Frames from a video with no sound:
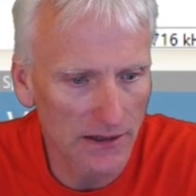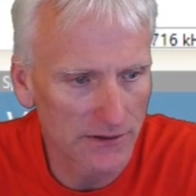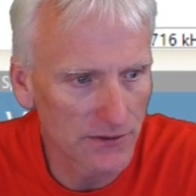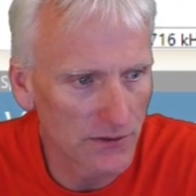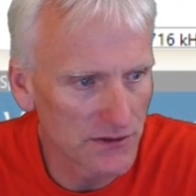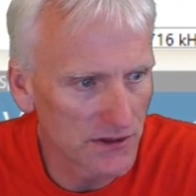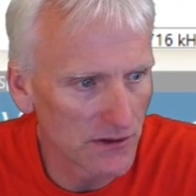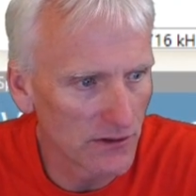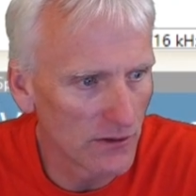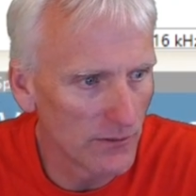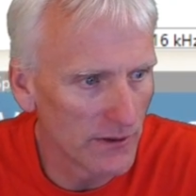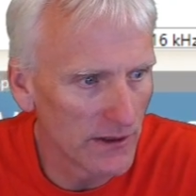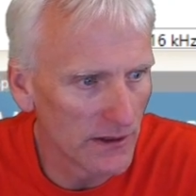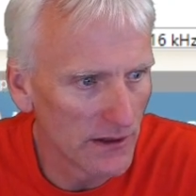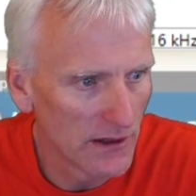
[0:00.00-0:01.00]
so it's a little
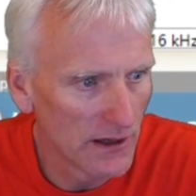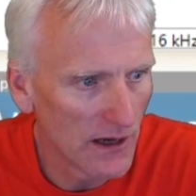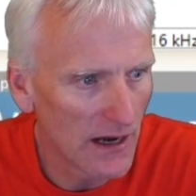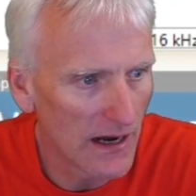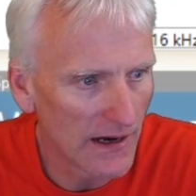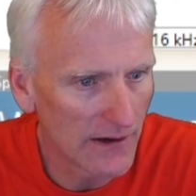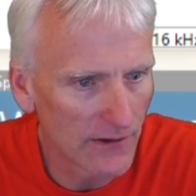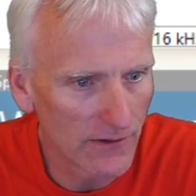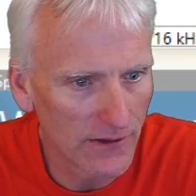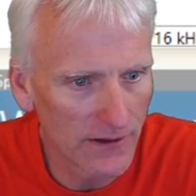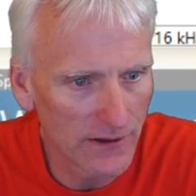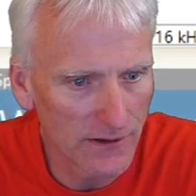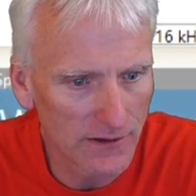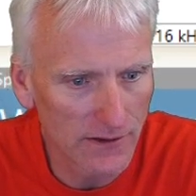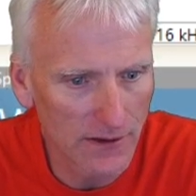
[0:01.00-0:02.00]
bit higher
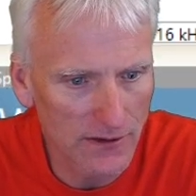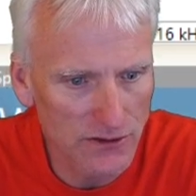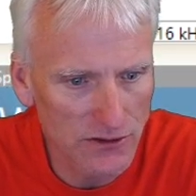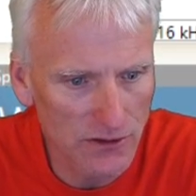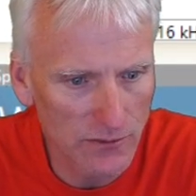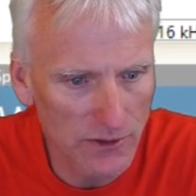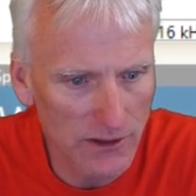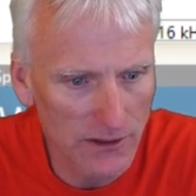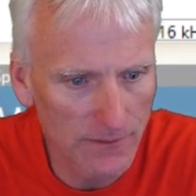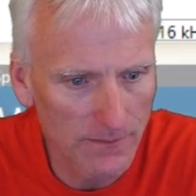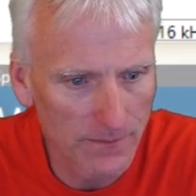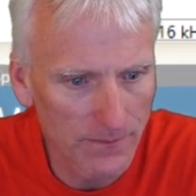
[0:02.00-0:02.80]
than it should be.